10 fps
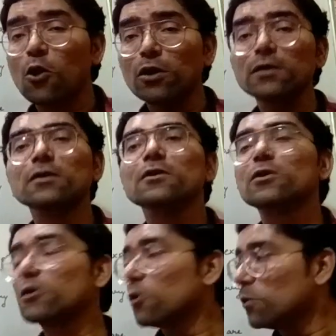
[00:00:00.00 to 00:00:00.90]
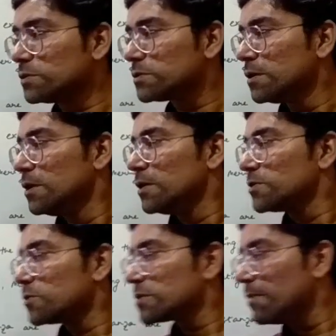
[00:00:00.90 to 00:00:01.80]
or closed.
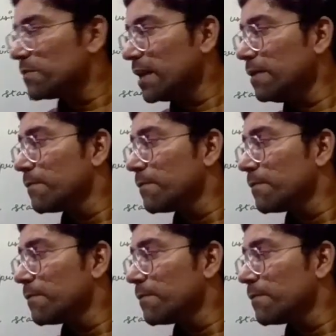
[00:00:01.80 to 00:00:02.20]
So some